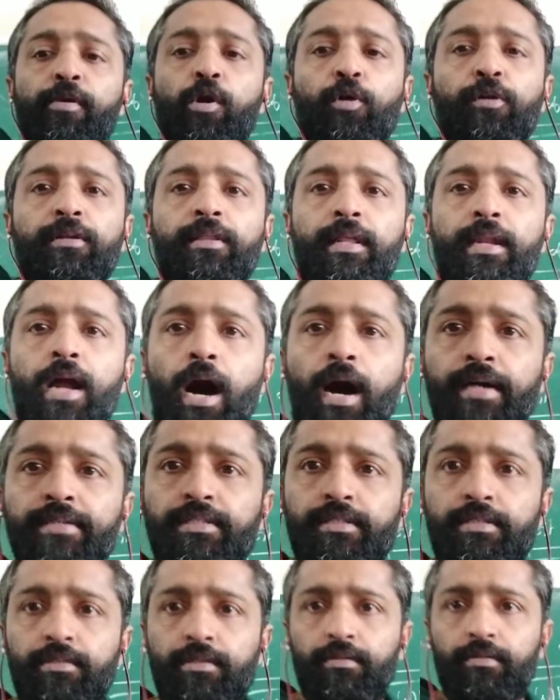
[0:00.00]
on to the
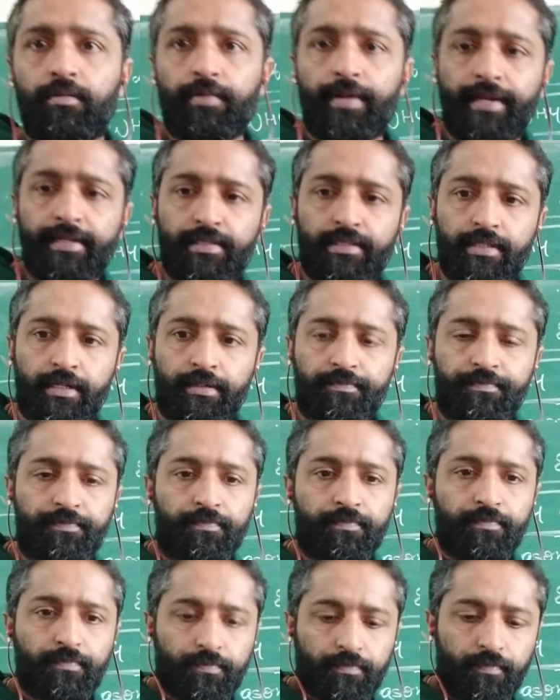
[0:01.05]
last
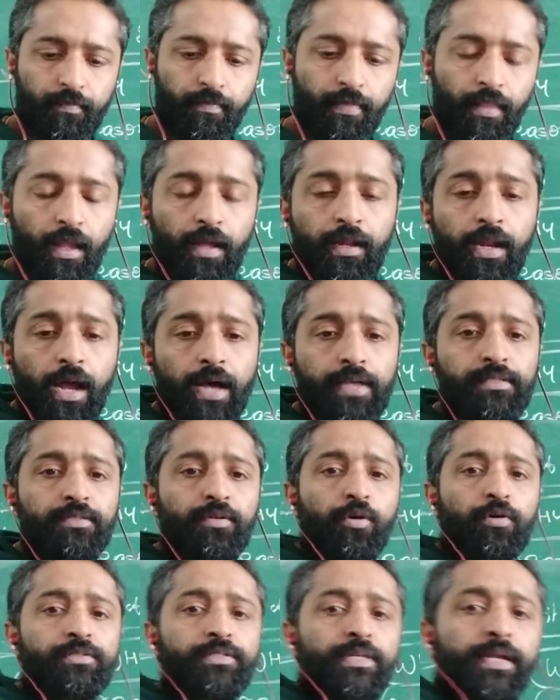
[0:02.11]
reason, last
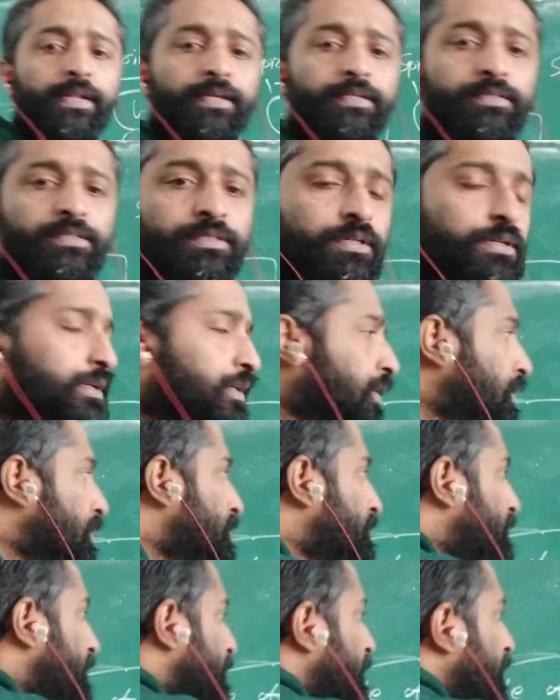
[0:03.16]
cause, that is
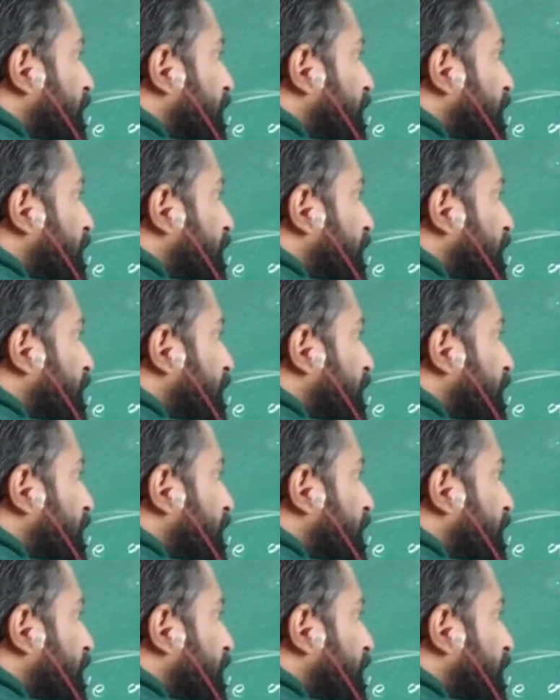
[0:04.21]
the